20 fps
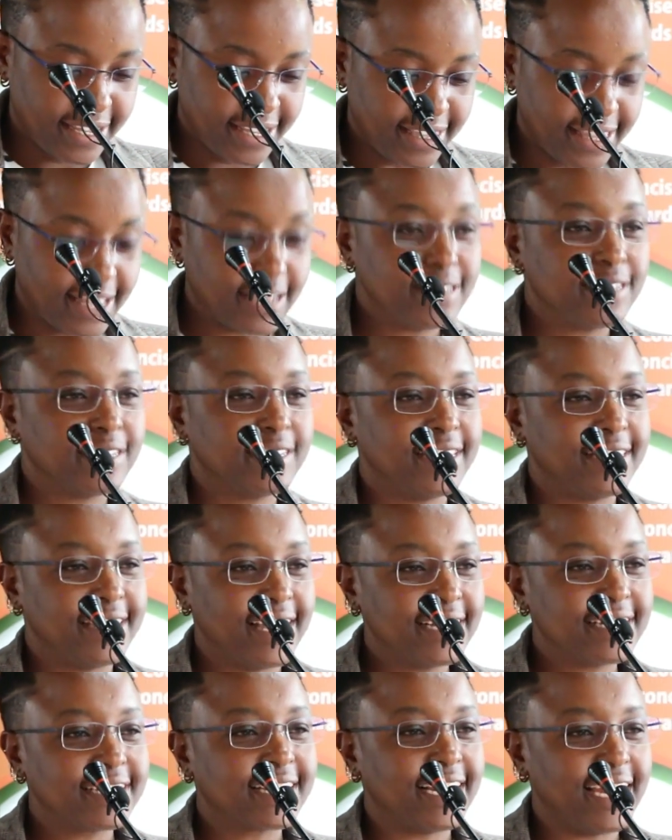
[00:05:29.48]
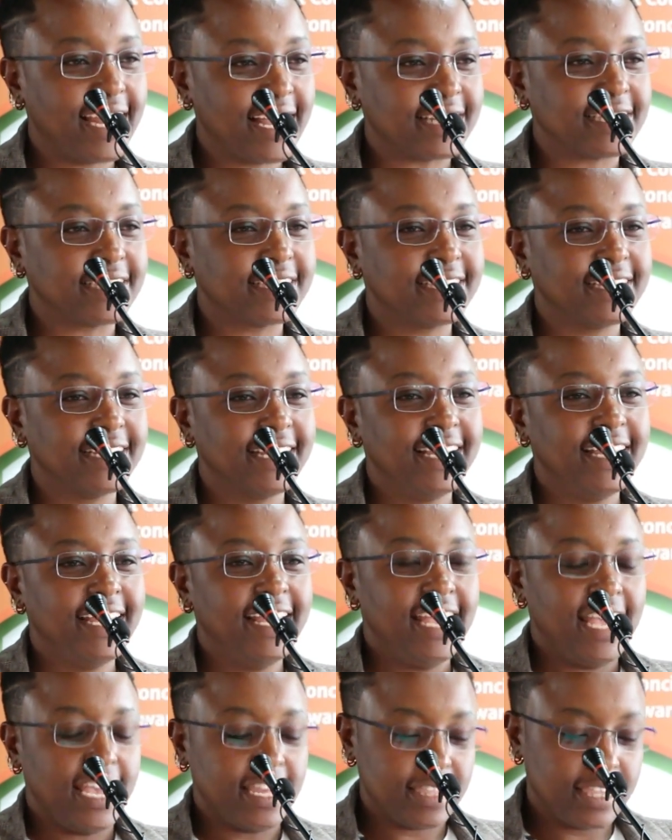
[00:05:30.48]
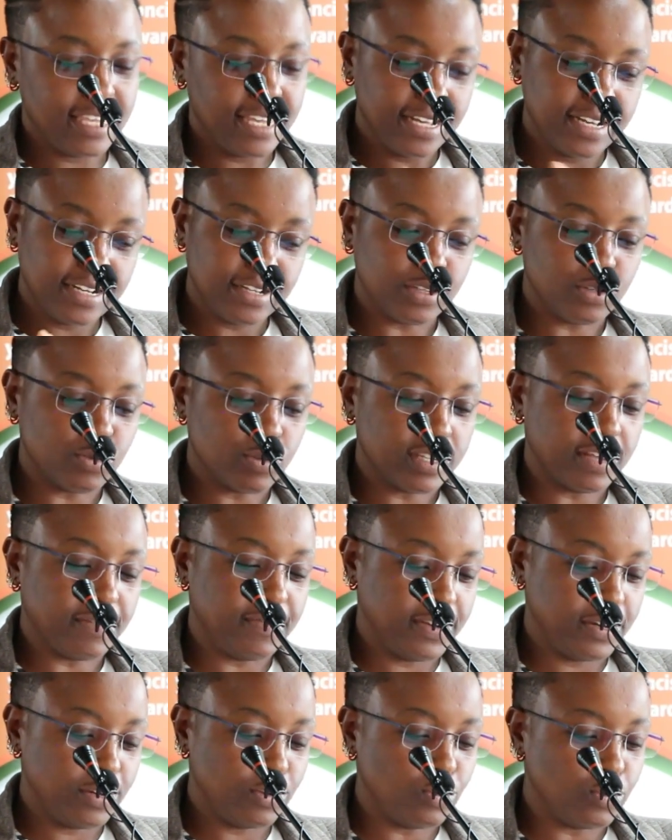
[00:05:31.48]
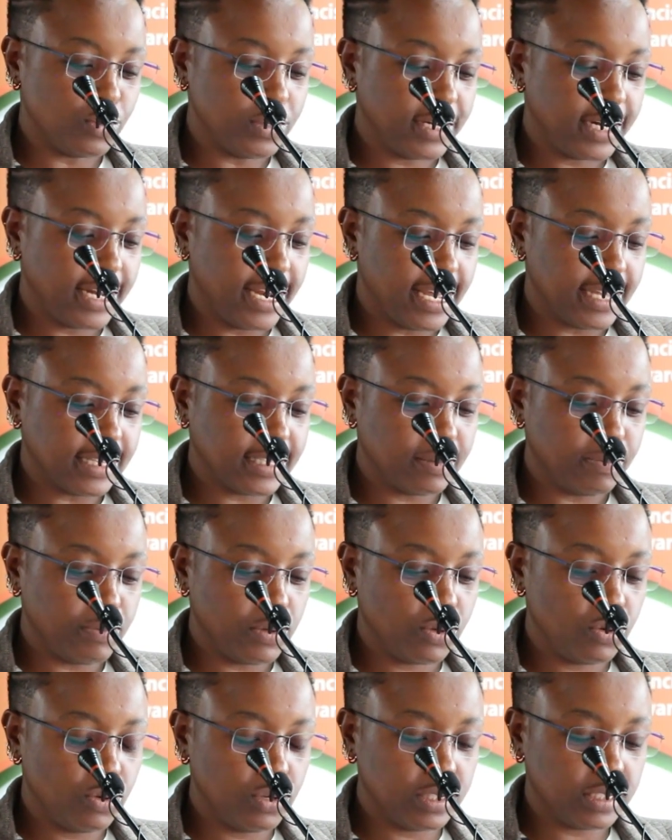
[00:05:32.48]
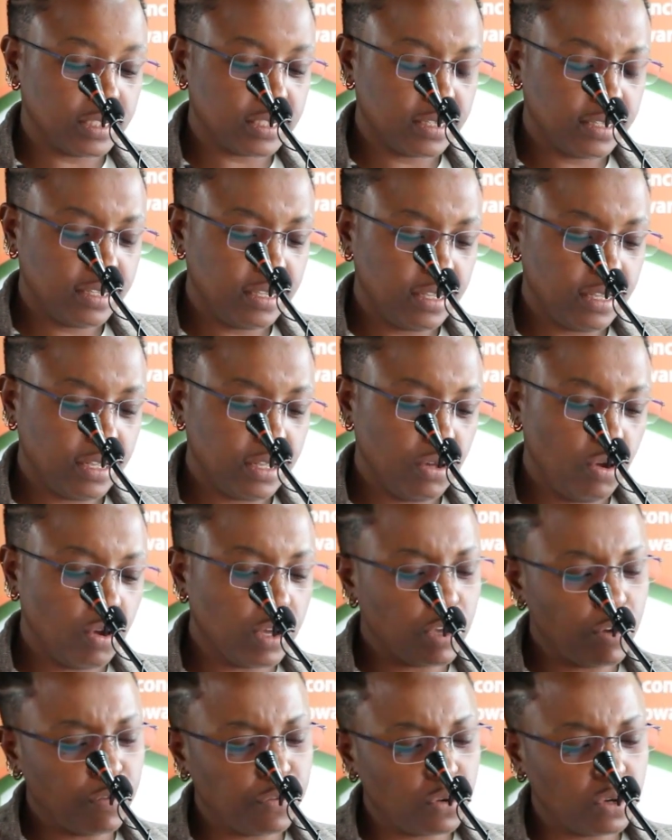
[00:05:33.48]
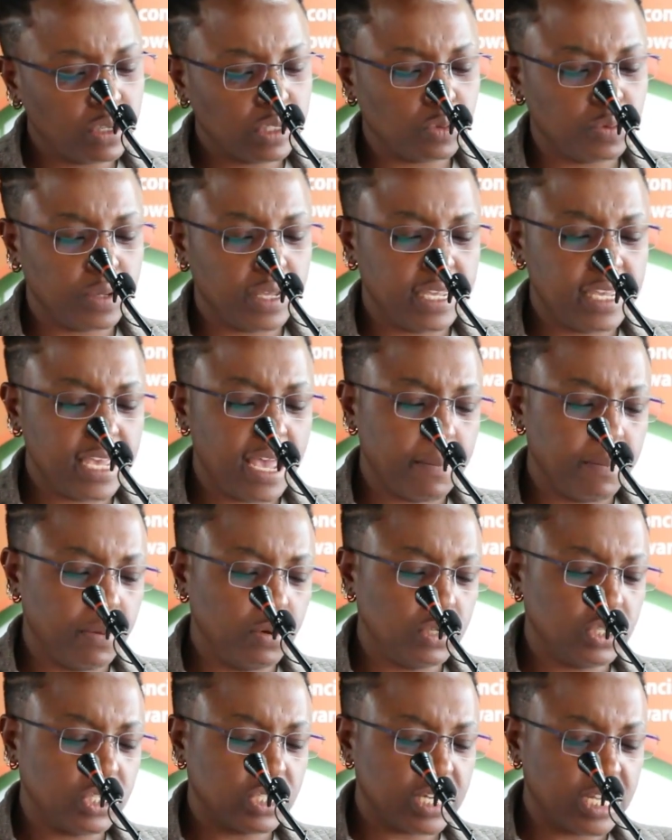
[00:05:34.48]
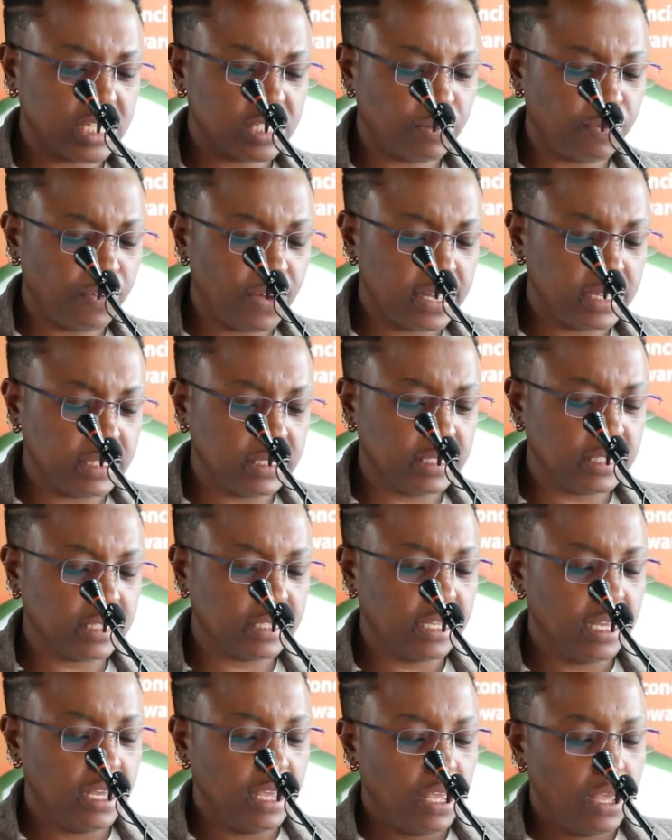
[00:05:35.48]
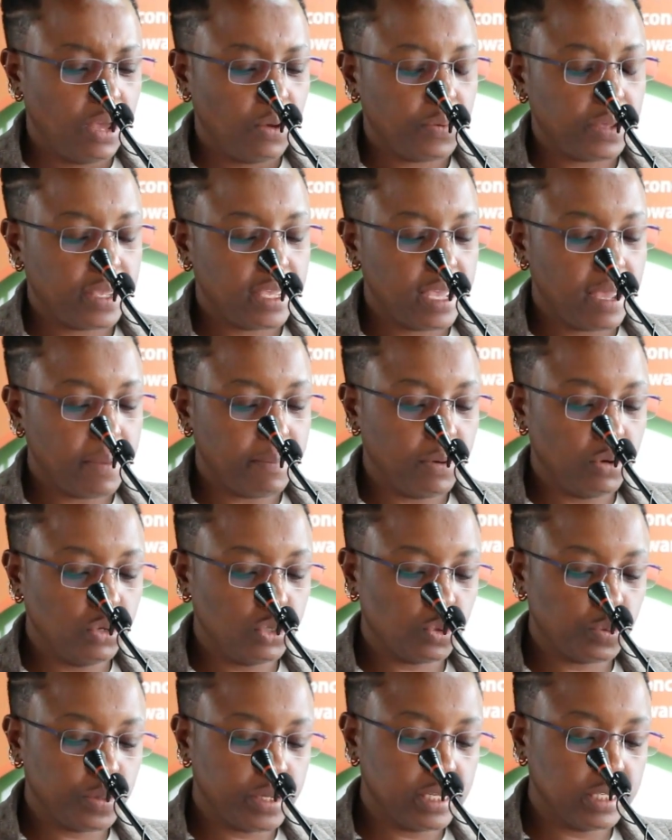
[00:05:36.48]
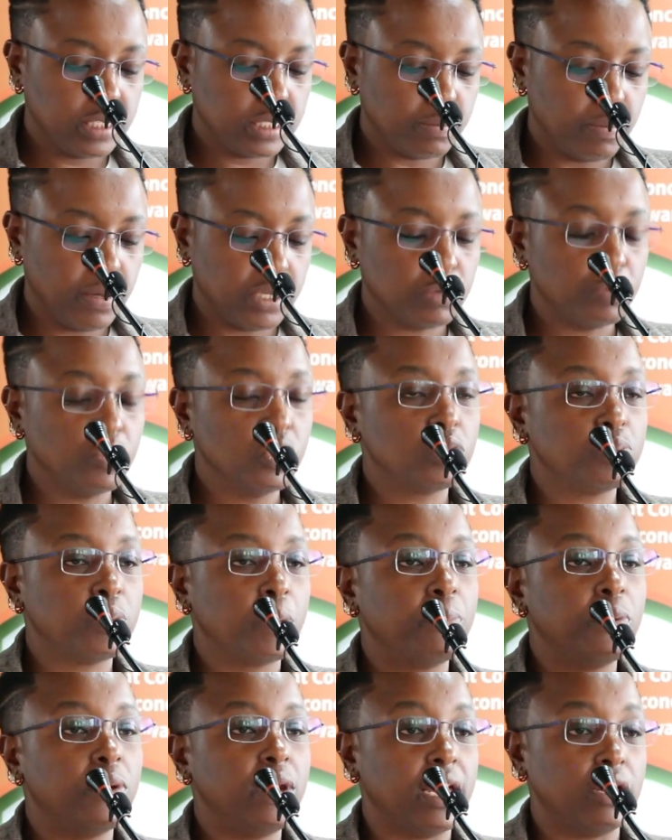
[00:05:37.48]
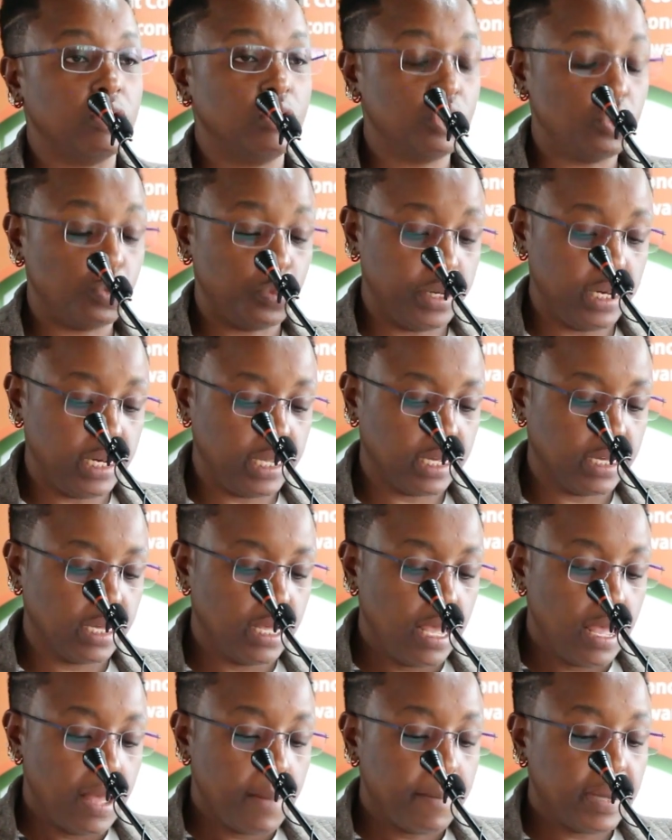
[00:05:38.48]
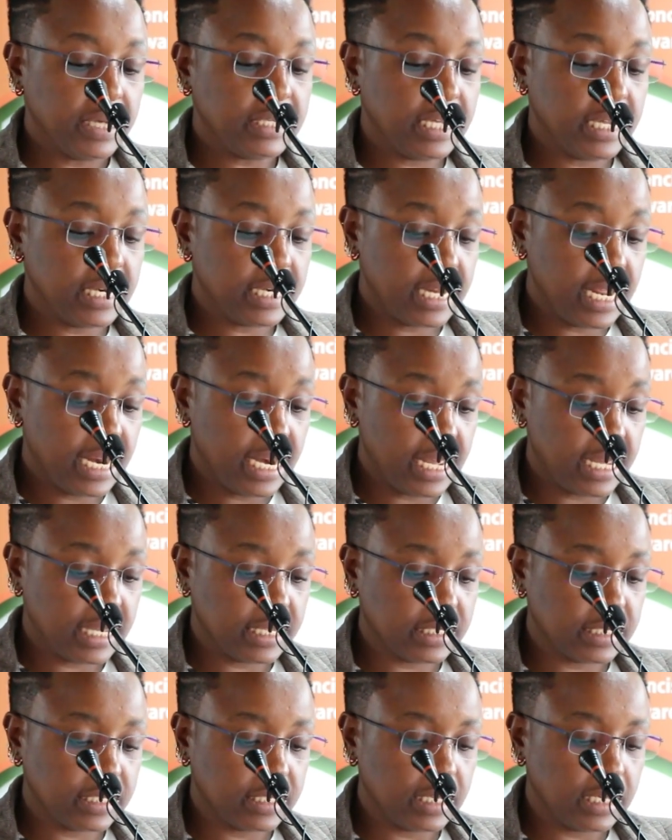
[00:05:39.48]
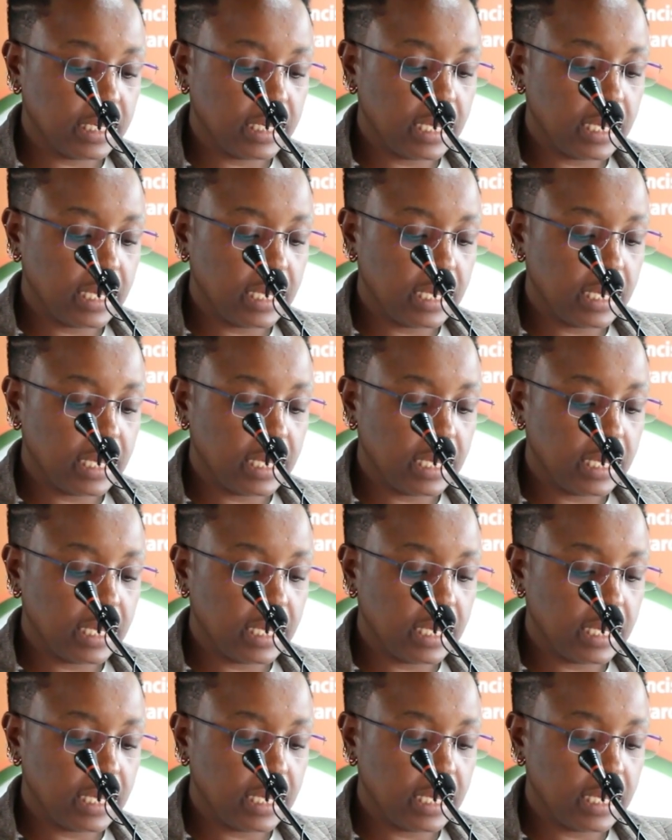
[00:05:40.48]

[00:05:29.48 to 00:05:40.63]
that class, I think it was a very good class, because of course we hear about trust funds, we hear about wills, but most people are not willing. But I realized